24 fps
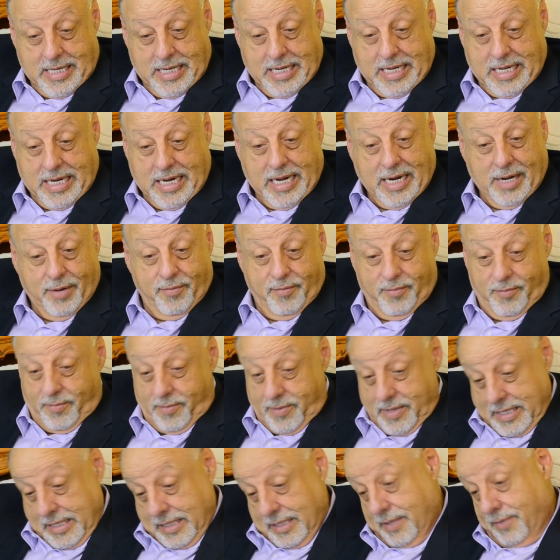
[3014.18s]
and I
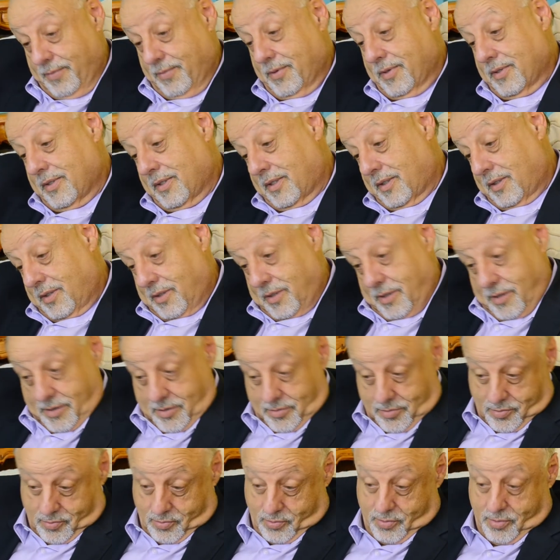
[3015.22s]
really was.
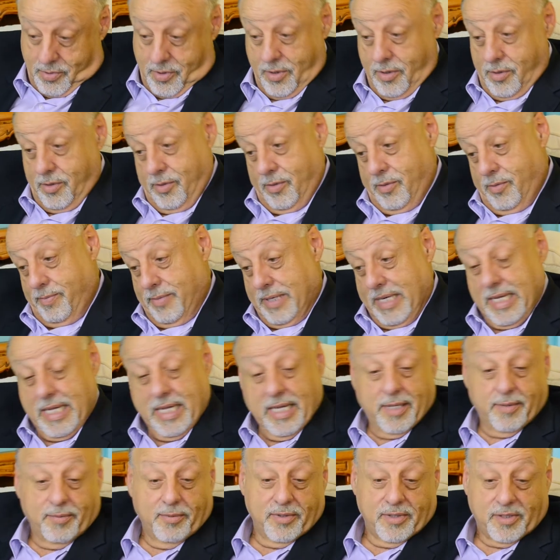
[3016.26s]
Woo, my
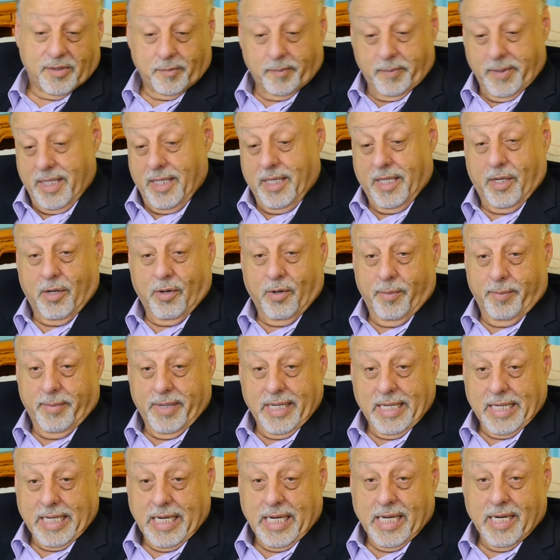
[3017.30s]
head was spinning. Oh
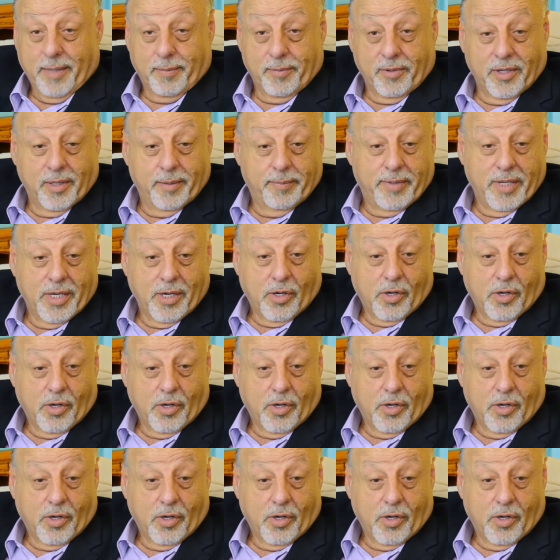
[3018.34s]
my God, I'm going to be a